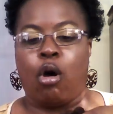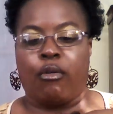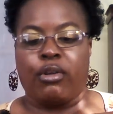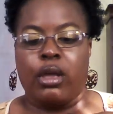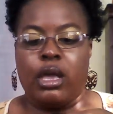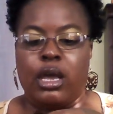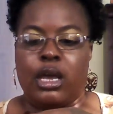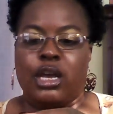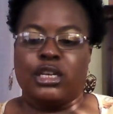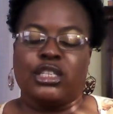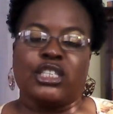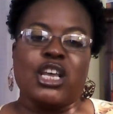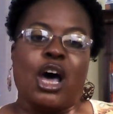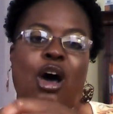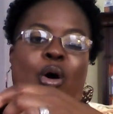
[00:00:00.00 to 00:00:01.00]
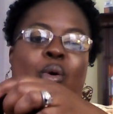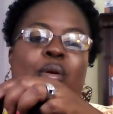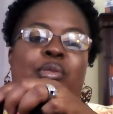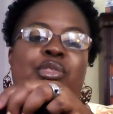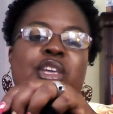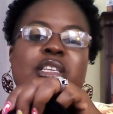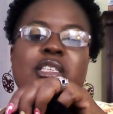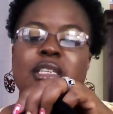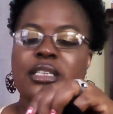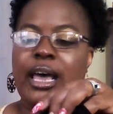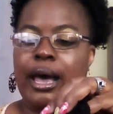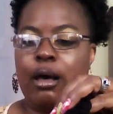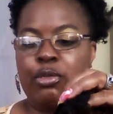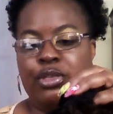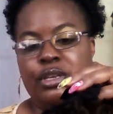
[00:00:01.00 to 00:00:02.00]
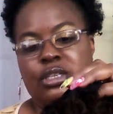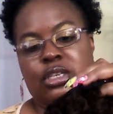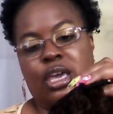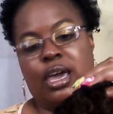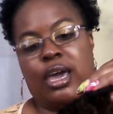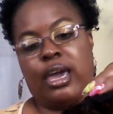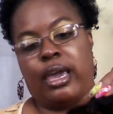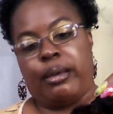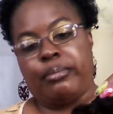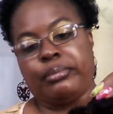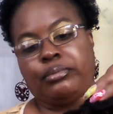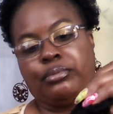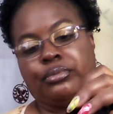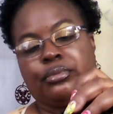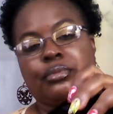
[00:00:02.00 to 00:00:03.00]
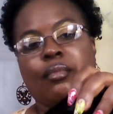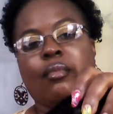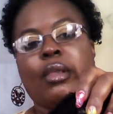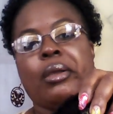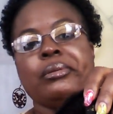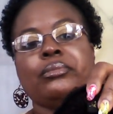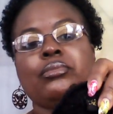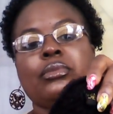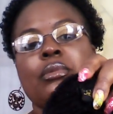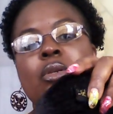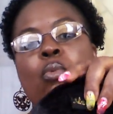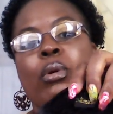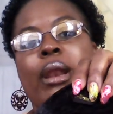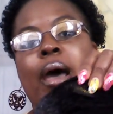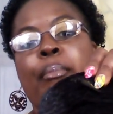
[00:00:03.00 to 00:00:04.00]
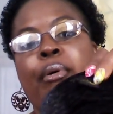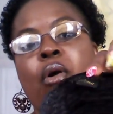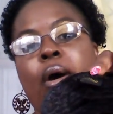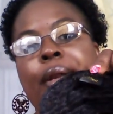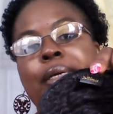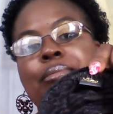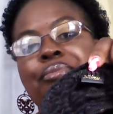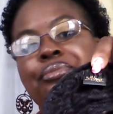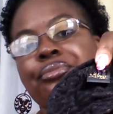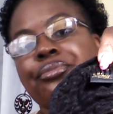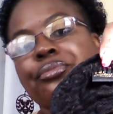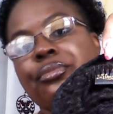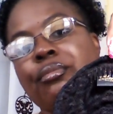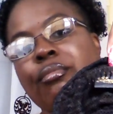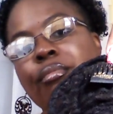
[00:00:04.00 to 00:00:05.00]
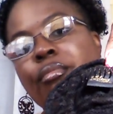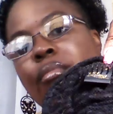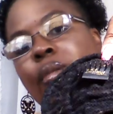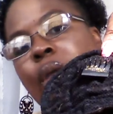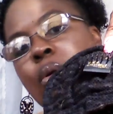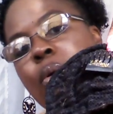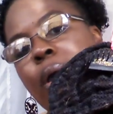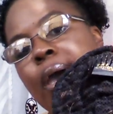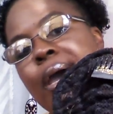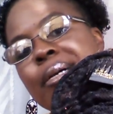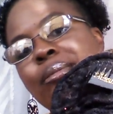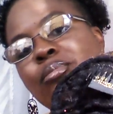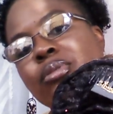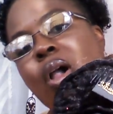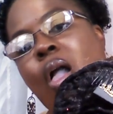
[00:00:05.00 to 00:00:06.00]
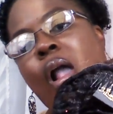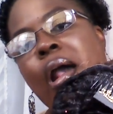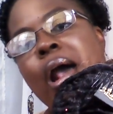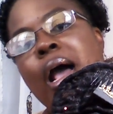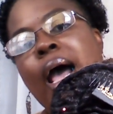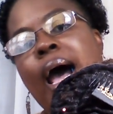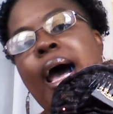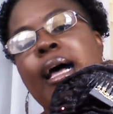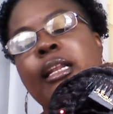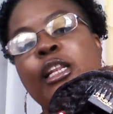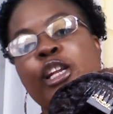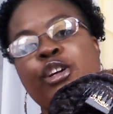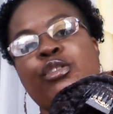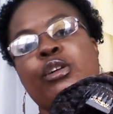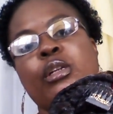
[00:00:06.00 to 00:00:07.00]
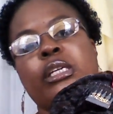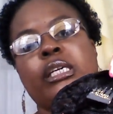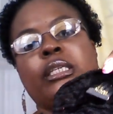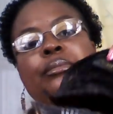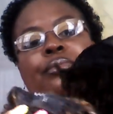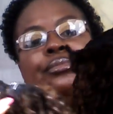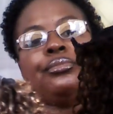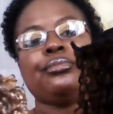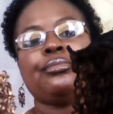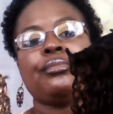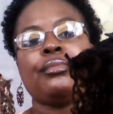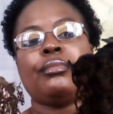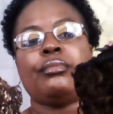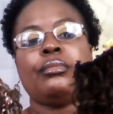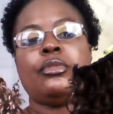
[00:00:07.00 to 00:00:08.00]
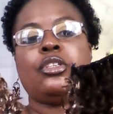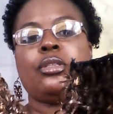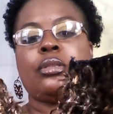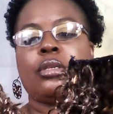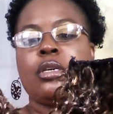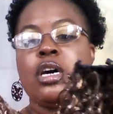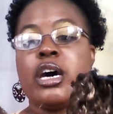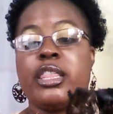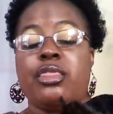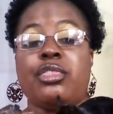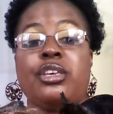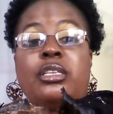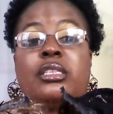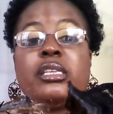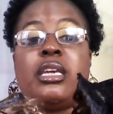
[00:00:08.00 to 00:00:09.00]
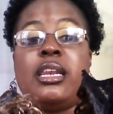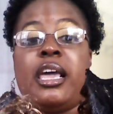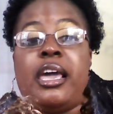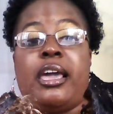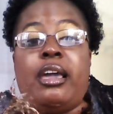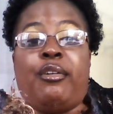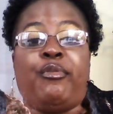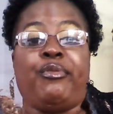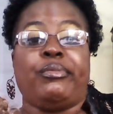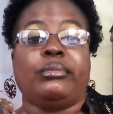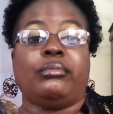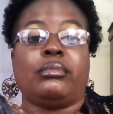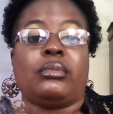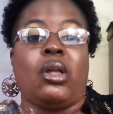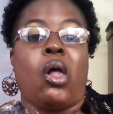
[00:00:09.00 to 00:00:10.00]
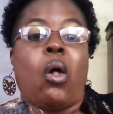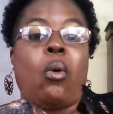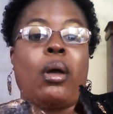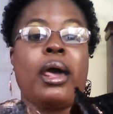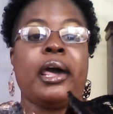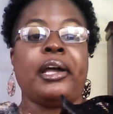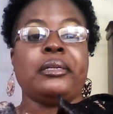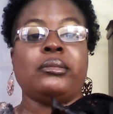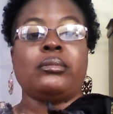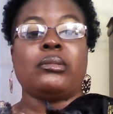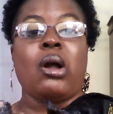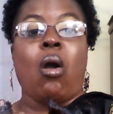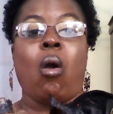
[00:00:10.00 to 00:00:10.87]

off. So this is how this came when I bought it. Okay, I literally cut this in half. Okay,